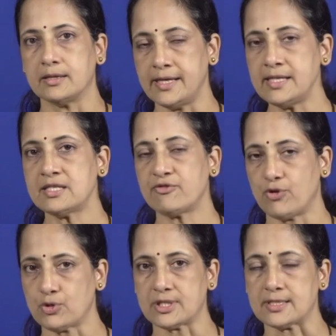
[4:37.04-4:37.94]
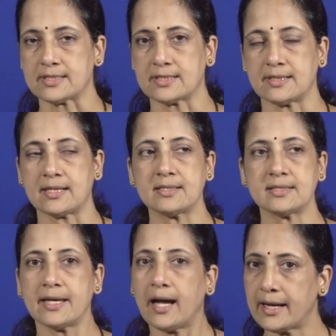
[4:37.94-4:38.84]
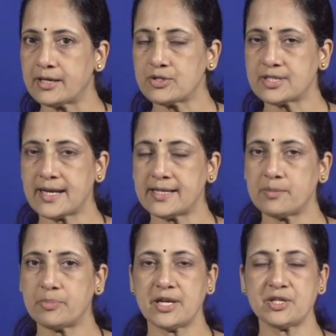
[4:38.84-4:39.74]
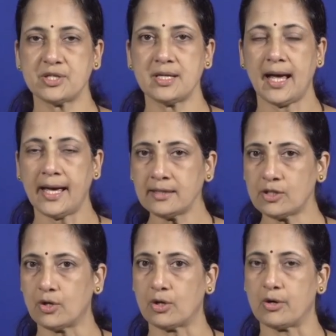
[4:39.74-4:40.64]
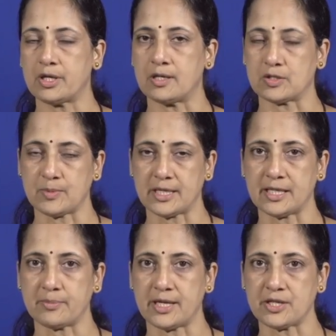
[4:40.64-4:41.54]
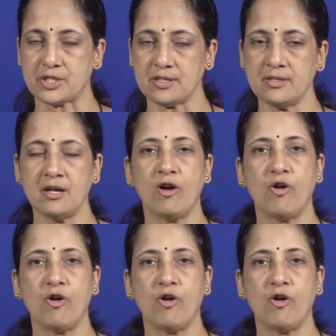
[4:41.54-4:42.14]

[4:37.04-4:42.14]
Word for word: these forces, that is the hydrostatic pressure and the colloid osmotic pressure,